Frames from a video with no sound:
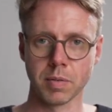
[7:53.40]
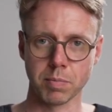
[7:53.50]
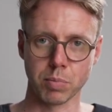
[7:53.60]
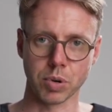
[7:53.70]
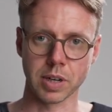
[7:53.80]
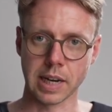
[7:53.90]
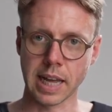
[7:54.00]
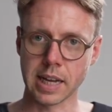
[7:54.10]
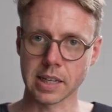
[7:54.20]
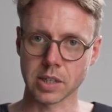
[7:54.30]
put
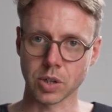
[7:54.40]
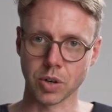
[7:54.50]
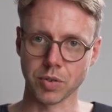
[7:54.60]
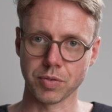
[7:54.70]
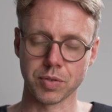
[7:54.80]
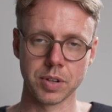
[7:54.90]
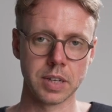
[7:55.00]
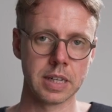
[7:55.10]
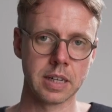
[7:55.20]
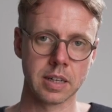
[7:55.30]
layers of
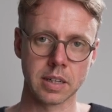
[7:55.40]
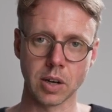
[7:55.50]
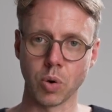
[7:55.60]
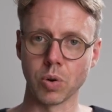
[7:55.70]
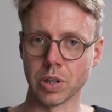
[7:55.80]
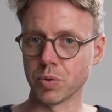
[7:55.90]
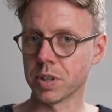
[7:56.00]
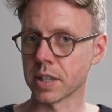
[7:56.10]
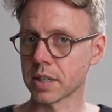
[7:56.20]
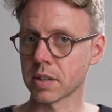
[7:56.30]
the whole
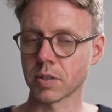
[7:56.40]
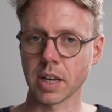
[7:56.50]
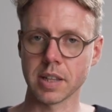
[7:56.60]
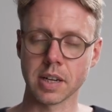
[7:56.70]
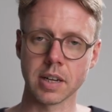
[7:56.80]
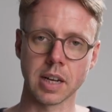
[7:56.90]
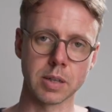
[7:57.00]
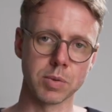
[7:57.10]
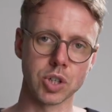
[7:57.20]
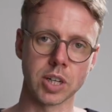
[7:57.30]
units together, as
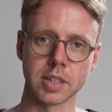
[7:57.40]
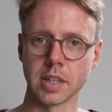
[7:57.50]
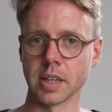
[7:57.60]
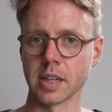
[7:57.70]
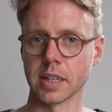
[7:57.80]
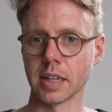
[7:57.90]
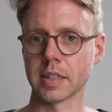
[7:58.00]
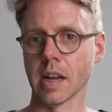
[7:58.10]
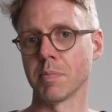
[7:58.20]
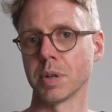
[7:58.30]
we just did in this
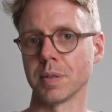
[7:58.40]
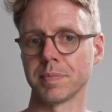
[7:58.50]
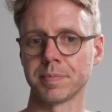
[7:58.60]
example.